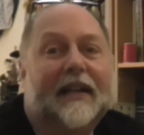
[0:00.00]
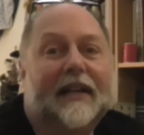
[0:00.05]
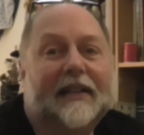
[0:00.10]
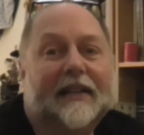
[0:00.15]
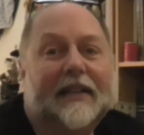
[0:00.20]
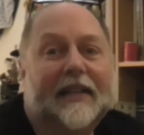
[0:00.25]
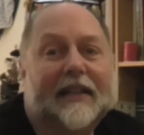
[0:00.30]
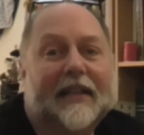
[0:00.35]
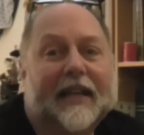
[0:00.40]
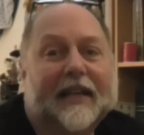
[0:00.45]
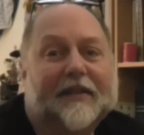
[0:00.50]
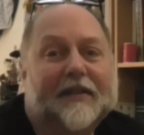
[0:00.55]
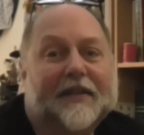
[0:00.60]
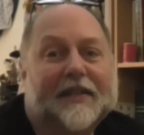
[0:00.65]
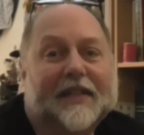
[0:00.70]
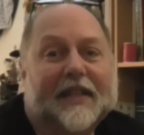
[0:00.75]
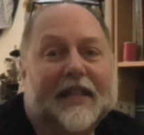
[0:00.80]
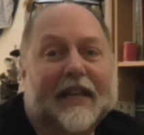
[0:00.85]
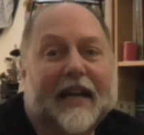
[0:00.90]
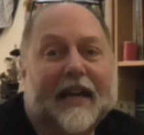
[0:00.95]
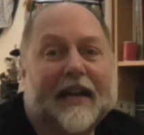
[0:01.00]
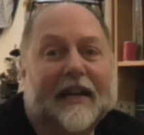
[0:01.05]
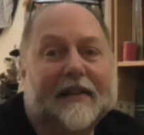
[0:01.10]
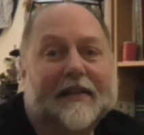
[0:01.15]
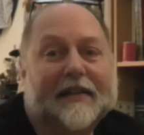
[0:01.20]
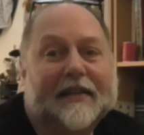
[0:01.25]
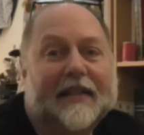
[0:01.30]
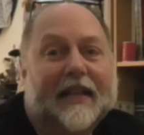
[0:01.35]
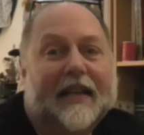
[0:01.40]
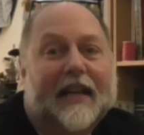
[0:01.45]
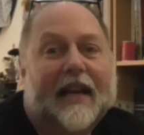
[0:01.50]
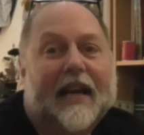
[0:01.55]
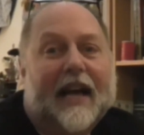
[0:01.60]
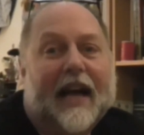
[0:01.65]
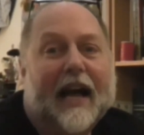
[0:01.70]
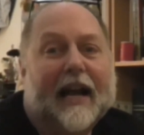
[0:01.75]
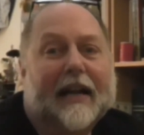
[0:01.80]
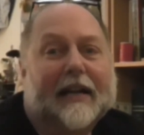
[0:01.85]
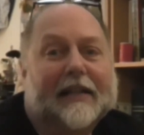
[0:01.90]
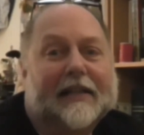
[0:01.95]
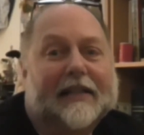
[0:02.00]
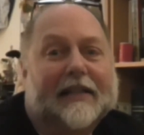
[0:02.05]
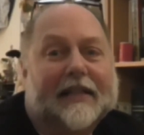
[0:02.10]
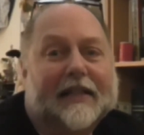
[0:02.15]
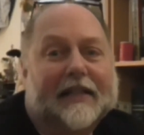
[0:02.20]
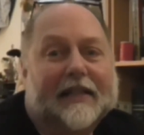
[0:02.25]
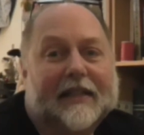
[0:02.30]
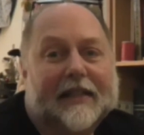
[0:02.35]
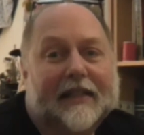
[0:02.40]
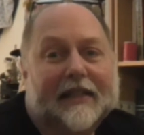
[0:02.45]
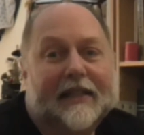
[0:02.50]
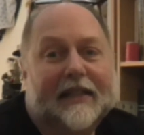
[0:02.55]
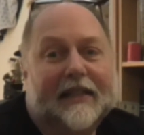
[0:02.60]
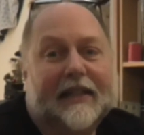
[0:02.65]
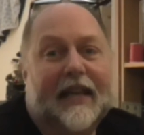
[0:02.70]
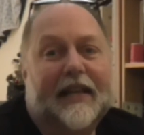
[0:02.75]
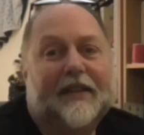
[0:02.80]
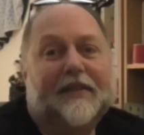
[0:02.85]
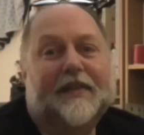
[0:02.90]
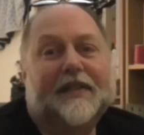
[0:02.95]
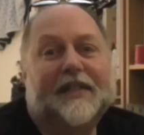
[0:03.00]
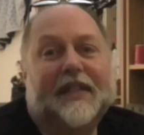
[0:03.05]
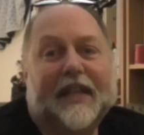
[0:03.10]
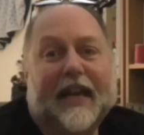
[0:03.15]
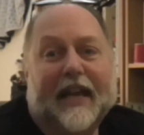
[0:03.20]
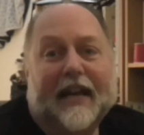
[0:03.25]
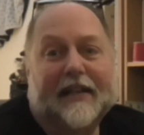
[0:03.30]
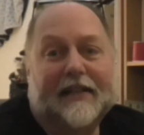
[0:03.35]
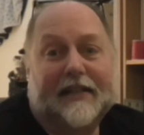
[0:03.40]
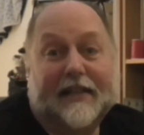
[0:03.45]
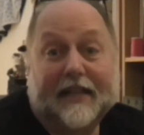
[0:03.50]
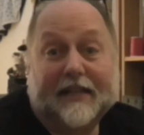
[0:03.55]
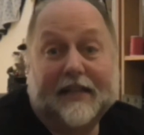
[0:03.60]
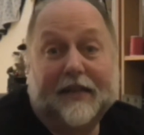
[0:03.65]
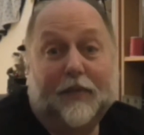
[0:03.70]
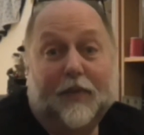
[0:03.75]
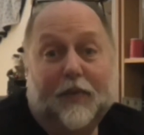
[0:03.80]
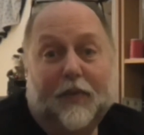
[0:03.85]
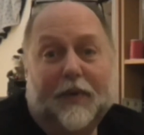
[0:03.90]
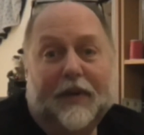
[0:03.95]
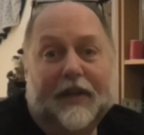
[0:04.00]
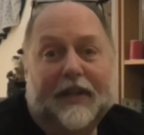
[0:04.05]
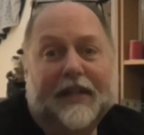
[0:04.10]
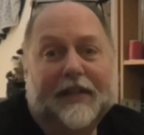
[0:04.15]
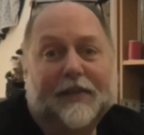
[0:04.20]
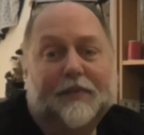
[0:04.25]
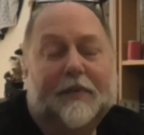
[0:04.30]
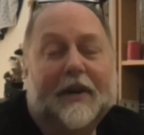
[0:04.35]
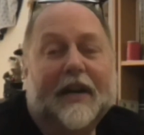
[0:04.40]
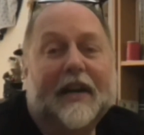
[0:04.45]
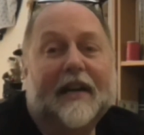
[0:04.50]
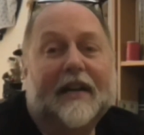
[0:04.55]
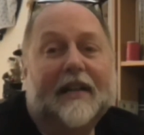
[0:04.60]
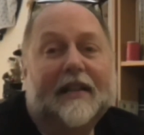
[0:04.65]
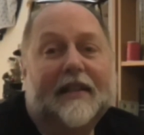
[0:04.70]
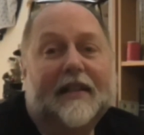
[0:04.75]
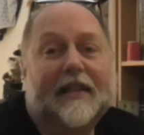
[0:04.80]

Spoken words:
near the entrance to the house, and the entrance to the house next to the woodwork is where